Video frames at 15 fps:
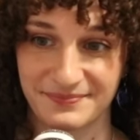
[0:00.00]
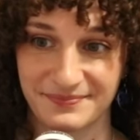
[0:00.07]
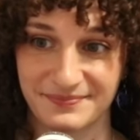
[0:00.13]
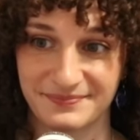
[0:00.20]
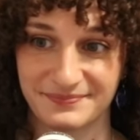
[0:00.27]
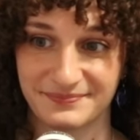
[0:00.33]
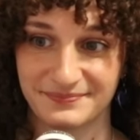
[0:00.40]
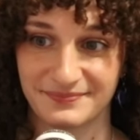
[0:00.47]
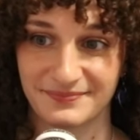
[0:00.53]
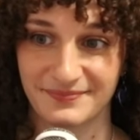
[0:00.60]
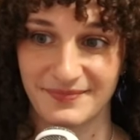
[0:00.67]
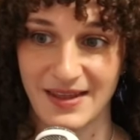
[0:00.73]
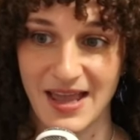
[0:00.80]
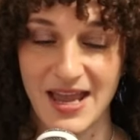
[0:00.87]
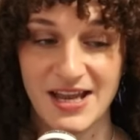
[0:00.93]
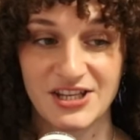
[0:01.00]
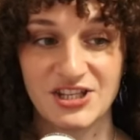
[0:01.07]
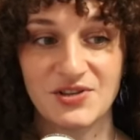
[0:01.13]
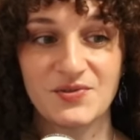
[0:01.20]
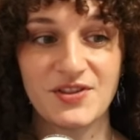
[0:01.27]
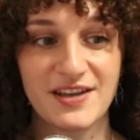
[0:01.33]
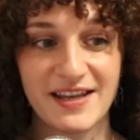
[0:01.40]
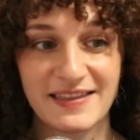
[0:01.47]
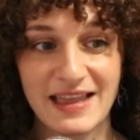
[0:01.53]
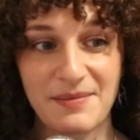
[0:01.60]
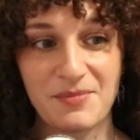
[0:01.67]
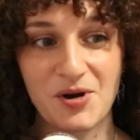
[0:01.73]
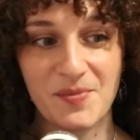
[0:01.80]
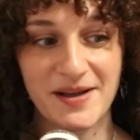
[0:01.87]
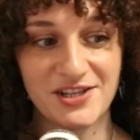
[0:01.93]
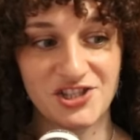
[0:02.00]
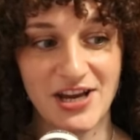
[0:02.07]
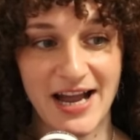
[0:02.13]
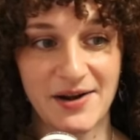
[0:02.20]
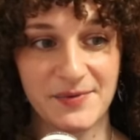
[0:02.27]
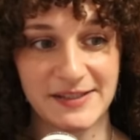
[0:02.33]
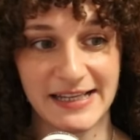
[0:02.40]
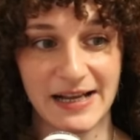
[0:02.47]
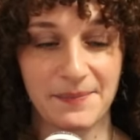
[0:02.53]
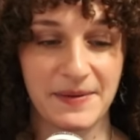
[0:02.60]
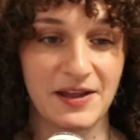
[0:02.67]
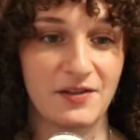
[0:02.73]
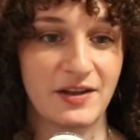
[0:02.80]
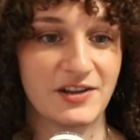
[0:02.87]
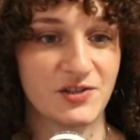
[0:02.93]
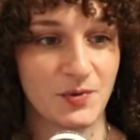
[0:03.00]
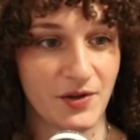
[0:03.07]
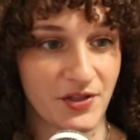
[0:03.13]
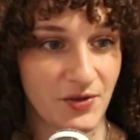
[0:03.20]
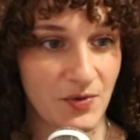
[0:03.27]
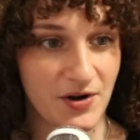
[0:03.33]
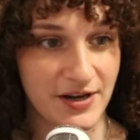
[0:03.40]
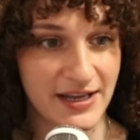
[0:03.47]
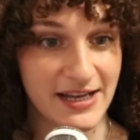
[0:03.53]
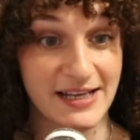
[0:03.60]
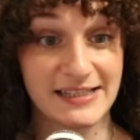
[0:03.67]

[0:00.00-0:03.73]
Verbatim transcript: right? And then you— Do you think in that moment Jack was like appealing to authority? Because